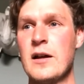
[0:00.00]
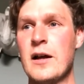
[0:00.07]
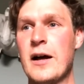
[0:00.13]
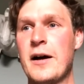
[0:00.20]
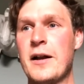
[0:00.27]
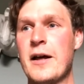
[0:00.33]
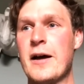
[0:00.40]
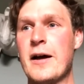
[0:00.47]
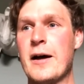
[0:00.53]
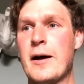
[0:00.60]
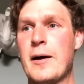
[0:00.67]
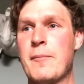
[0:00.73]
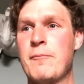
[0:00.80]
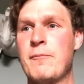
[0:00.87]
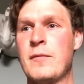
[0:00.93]

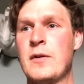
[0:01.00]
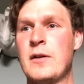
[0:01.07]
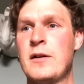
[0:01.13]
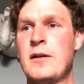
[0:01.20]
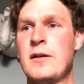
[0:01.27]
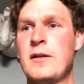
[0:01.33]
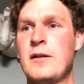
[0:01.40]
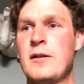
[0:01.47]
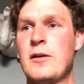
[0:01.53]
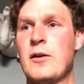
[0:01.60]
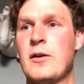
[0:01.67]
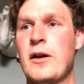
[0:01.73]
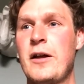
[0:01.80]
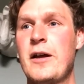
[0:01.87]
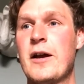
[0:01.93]
And
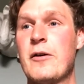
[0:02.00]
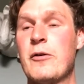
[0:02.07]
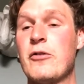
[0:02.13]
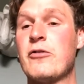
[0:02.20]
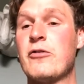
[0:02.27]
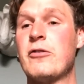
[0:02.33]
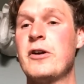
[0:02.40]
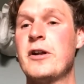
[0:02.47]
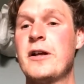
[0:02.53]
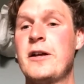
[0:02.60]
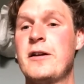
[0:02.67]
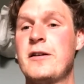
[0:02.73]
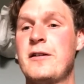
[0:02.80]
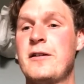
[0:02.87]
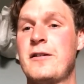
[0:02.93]
yeah, it
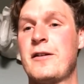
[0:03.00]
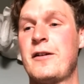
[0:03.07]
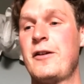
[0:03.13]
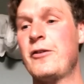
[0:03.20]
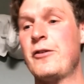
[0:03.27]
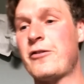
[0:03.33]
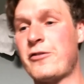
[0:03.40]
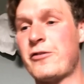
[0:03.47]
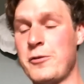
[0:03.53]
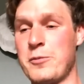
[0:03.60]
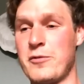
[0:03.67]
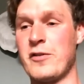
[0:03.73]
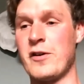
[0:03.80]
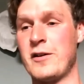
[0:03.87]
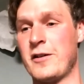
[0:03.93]
was super
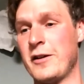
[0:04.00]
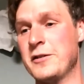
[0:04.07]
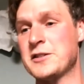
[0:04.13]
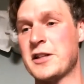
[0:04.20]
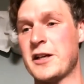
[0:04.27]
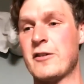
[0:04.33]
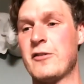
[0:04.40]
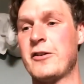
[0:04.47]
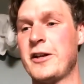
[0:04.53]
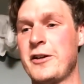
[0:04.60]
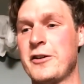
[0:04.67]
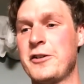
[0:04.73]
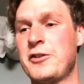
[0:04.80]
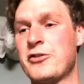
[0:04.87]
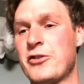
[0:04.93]
fun. It was like a really
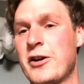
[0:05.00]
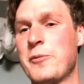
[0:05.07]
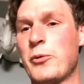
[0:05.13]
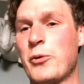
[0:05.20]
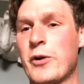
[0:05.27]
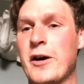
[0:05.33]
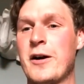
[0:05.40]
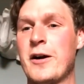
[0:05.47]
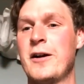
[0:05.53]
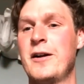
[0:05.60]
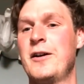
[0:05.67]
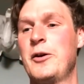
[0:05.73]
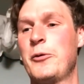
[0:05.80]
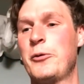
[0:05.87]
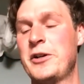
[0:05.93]
good trip where
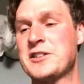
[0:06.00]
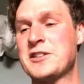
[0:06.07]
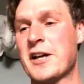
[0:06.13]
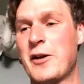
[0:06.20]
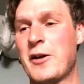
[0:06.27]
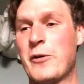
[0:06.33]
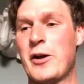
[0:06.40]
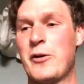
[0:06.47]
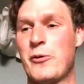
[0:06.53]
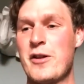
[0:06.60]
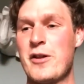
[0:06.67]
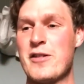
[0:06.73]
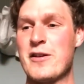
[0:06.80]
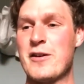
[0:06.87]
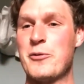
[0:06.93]
we just kind of went
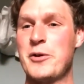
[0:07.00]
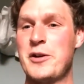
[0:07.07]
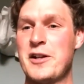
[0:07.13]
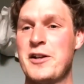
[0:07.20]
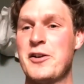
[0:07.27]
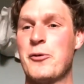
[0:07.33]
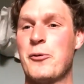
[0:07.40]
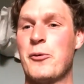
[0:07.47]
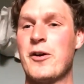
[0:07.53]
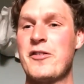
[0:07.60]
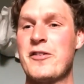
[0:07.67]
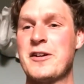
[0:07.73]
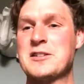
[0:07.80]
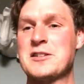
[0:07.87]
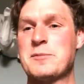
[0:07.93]
with it. We didn't know what
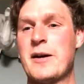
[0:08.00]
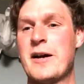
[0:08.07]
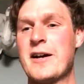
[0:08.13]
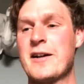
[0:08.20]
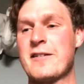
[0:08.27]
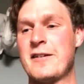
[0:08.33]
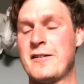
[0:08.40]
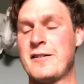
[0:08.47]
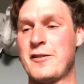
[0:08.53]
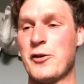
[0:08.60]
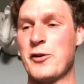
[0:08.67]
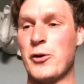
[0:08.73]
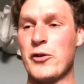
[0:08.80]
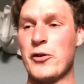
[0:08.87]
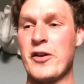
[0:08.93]
to expect, and the
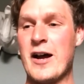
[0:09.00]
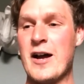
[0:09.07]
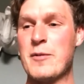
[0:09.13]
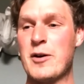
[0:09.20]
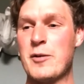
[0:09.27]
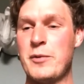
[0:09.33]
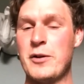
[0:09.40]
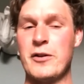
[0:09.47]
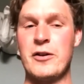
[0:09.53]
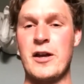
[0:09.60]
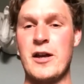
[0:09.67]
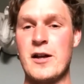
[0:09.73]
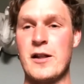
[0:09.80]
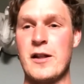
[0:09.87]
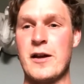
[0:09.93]
whole time I'd be looking
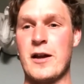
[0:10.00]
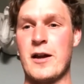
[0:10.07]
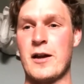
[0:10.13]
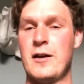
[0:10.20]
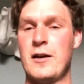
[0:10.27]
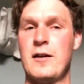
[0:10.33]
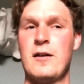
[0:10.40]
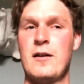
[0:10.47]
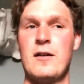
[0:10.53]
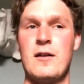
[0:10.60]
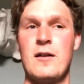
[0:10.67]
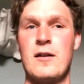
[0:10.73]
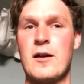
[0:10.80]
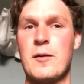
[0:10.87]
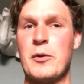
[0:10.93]
at
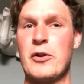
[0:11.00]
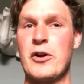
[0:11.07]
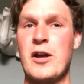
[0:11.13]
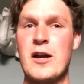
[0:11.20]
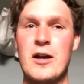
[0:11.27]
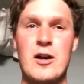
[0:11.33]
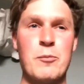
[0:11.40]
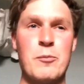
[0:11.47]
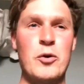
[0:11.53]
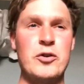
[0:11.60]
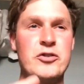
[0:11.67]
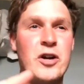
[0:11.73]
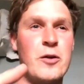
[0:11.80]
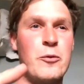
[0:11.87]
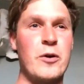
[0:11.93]
Komoot,
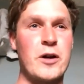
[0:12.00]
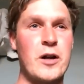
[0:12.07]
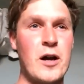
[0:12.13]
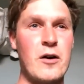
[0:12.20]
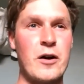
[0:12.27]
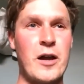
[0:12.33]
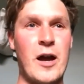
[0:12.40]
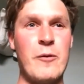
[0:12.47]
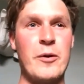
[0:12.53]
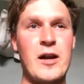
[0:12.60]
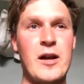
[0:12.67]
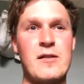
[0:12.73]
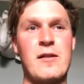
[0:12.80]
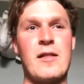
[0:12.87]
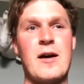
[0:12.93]
trying to work out, can we
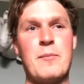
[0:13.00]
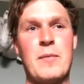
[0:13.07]
get to that